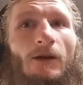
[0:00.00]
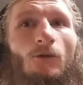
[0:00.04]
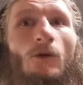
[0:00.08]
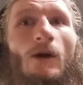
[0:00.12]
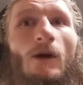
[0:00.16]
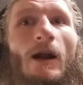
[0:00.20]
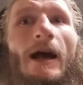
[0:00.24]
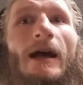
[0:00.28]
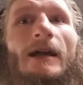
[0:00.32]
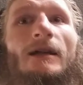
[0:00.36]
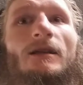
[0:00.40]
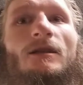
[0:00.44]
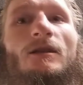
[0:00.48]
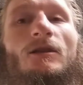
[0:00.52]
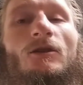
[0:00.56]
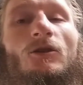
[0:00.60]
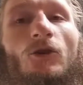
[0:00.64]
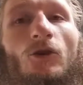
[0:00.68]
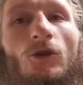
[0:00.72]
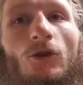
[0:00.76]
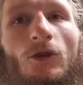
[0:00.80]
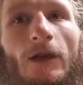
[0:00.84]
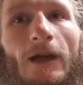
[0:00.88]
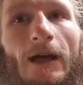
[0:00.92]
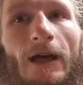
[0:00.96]
when I
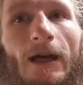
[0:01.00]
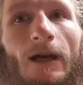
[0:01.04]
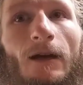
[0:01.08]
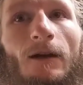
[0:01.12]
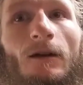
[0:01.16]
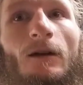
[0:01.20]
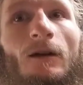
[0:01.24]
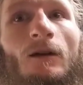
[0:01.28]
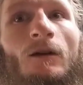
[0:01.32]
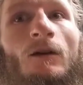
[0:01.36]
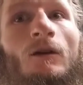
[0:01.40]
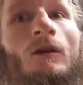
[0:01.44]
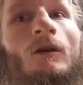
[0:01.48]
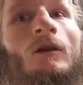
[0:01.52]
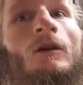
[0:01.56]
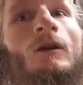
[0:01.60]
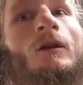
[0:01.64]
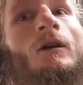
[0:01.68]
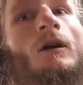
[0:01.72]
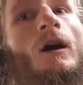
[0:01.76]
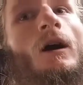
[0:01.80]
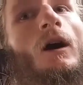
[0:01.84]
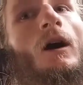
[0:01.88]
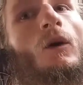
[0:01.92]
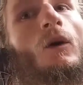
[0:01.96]
stood there
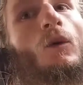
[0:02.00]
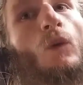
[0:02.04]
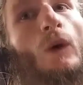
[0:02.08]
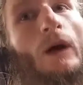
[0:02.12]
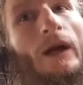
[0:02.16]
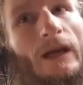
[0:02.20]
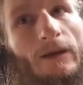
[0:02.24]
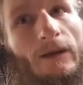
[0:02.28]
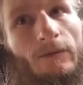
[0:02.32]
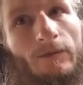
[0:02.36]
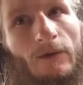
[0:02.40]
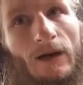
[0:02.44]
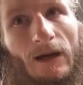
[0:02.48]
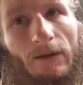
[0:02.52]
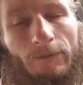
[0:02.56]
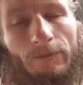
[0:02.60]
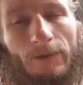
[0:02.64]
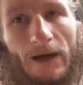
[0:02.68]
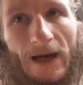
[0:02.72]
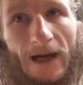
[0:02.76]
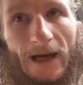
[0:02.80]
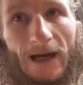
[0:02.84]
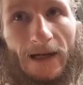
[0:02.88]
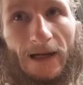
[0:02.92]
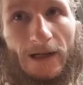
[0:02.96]
awaiting my
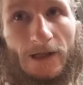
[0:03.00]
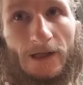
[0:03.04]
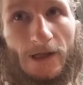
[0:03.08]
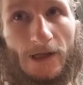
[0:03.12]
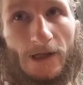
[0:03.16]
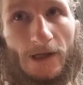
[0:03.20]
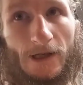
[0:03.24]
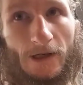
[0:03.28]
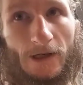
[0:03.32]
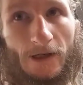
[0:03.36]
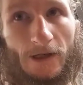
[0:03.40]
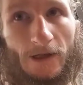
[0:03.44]
patch.